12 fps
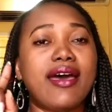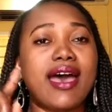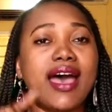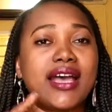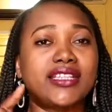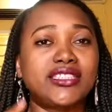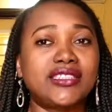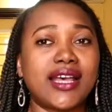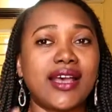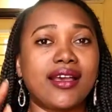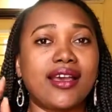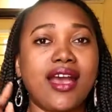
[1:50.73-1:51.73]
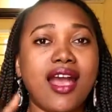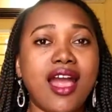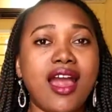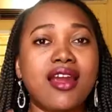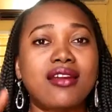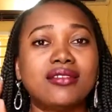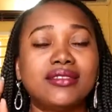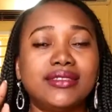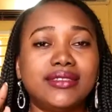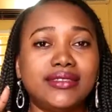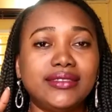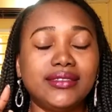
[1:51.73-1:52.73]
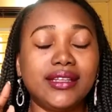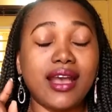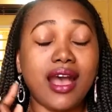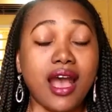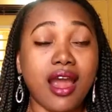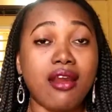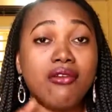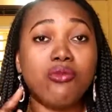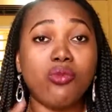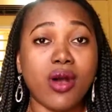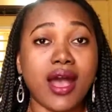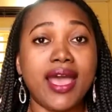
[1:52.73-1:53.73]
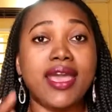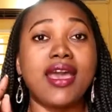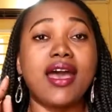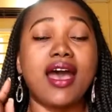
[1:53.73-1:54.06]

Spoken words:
hashtag RYRTW